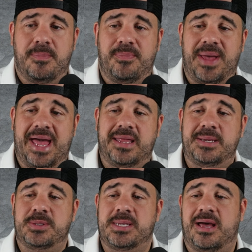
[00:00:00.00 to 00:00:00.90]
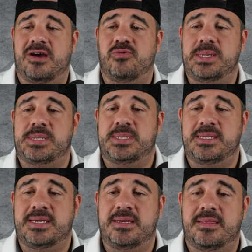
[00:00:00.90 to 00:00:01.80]
Batting side, we
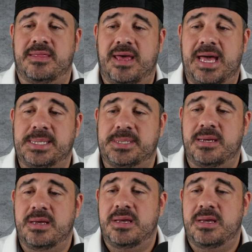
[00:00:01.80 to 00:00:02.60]
see that